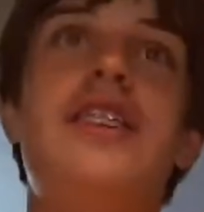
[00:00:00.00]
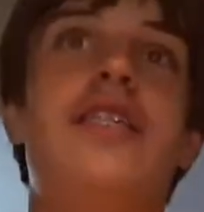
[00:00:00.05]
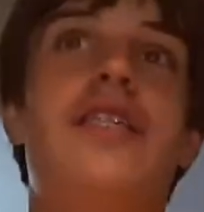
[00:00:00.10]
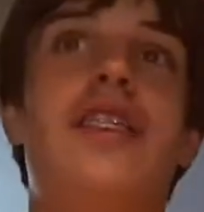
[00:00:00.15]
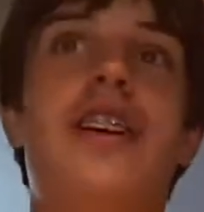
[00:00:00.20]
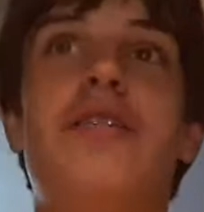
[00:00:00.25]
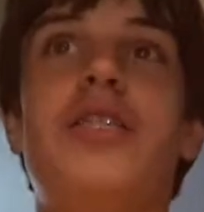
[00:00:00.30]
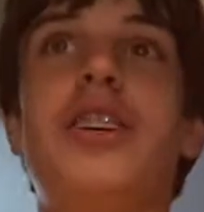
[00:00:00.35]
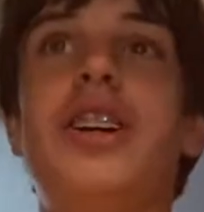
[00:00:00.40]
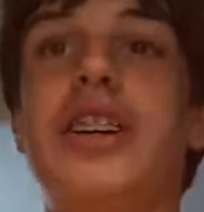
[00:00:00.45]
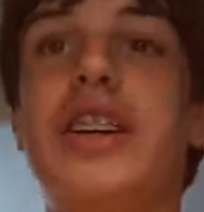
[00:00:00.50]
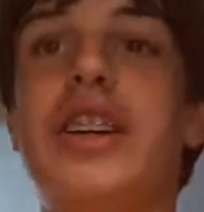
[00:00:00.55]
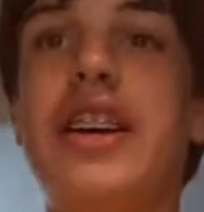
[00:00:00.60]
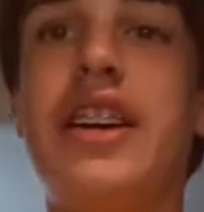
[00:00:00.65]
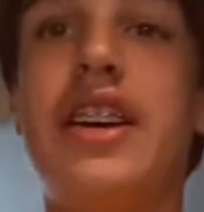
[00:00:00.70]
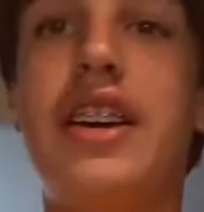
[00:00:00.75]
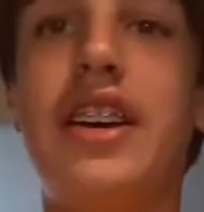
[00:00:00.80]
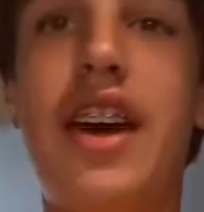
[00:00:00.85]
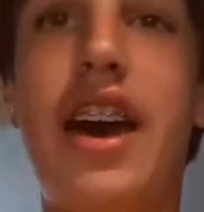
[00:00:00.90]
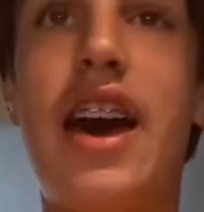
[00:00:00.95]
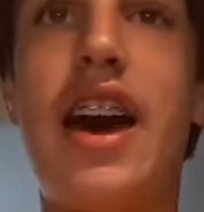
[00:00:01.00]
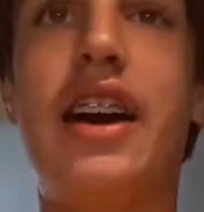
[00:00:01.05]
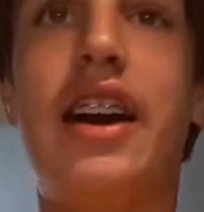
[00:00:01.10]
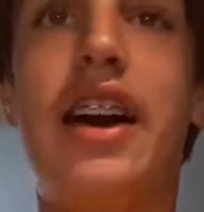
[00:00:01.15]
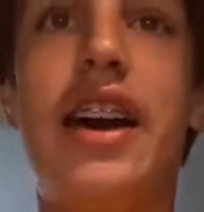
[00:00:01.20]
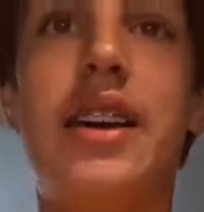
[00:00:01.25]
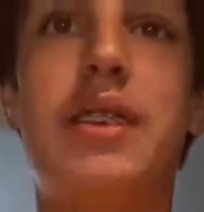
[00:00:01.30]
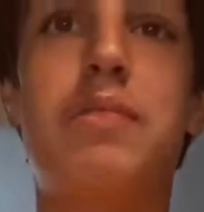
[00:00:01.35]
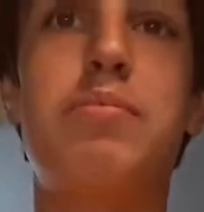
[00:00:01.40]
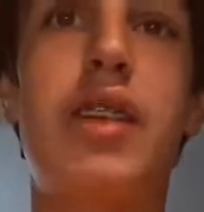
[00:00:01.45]
see here, I'm looking
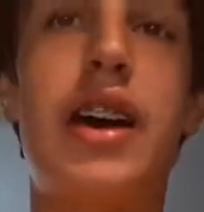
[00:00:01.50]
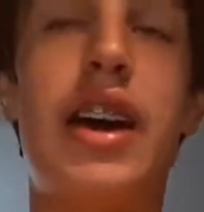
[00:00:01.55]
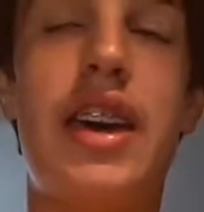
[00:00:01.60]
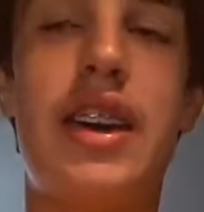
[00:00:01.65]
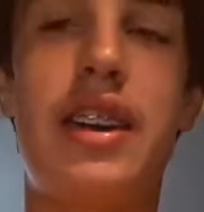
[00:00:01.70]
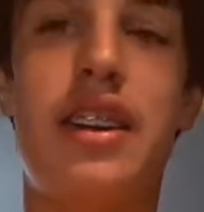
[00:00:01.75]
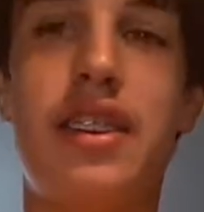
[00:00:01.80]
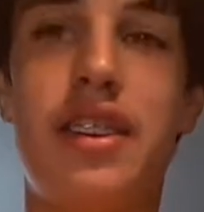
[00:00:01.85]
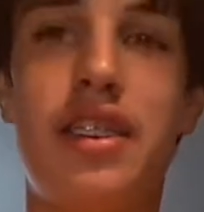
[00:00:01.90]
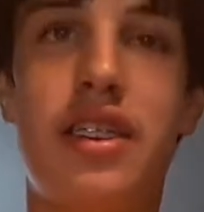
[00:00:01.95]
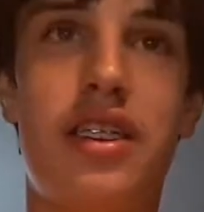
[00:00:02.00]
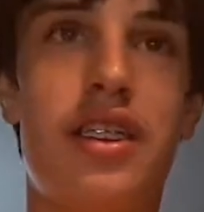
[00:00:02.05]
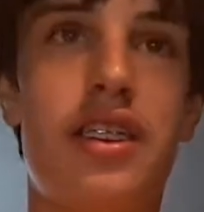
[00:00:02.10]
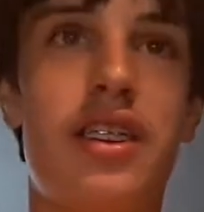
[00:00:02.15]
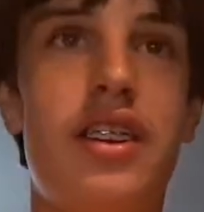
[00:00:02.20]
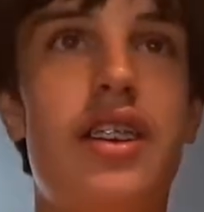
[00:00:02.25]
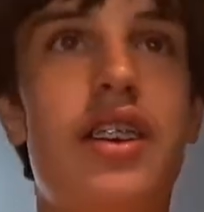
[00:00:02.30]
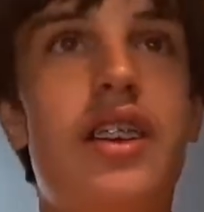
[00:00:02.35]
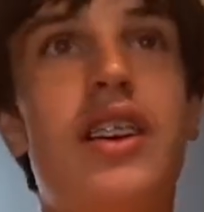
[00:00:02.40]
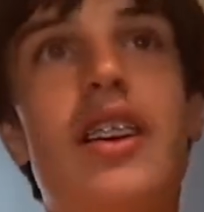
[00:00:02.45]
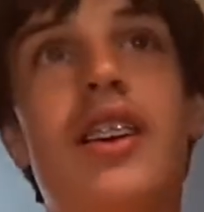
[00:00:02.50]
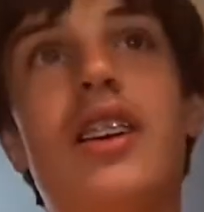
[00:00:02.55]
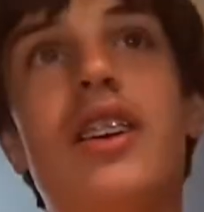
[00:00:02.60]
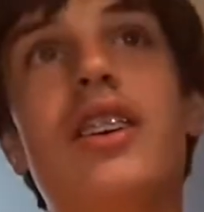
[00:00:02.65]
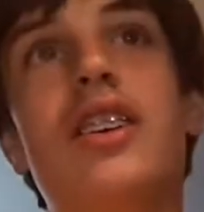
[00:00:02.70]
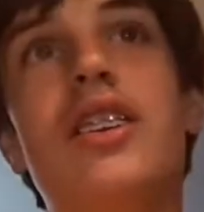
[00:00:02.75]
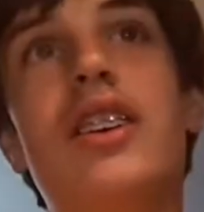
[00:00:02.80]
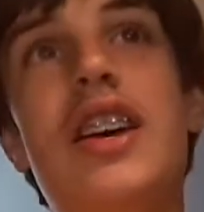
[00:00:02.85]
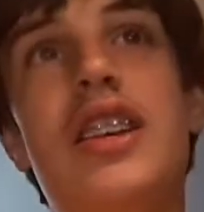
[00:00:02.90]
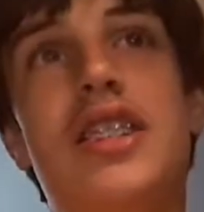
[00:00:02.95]
at, like, my
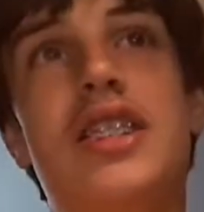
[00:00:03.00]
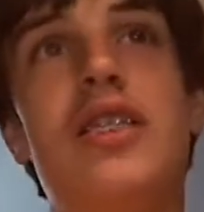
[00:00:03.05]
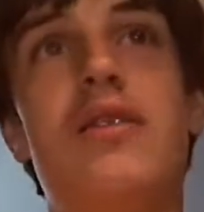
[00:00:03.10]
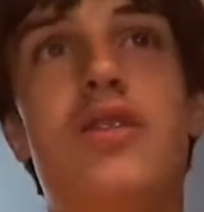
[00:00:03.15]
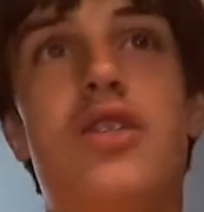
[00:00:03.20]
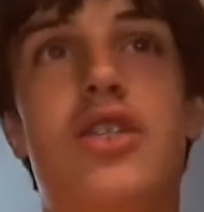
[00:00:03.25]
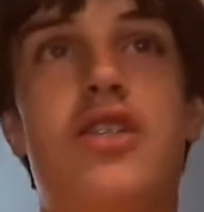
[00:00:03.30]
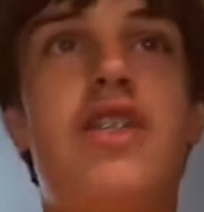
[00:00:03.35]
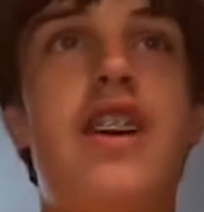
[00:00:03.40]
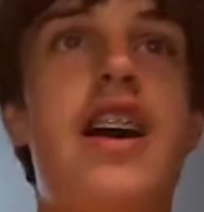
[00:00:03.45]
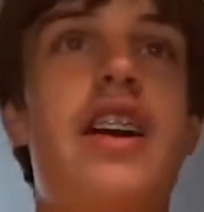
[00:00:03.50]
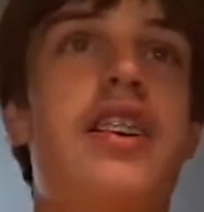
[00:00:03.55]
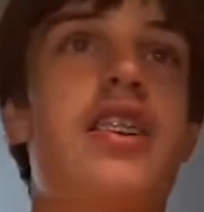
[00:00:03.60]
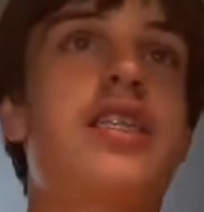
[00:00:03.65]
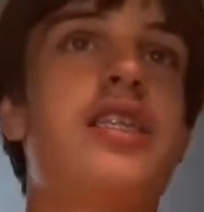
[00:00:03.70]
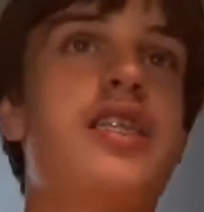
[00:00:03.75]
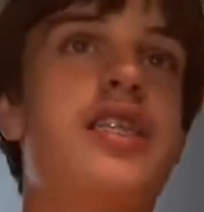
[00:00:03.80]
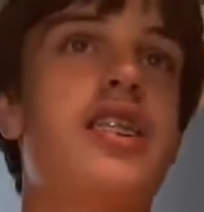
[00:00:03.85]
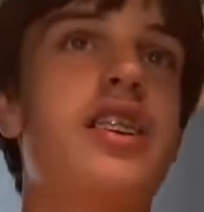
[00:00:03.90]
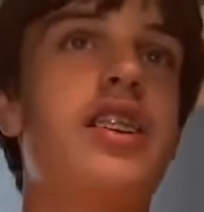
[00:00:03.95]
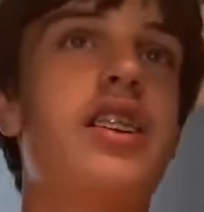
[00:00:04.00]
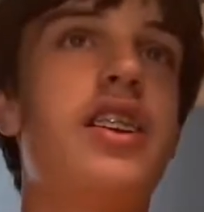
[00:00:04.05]
list of tracks.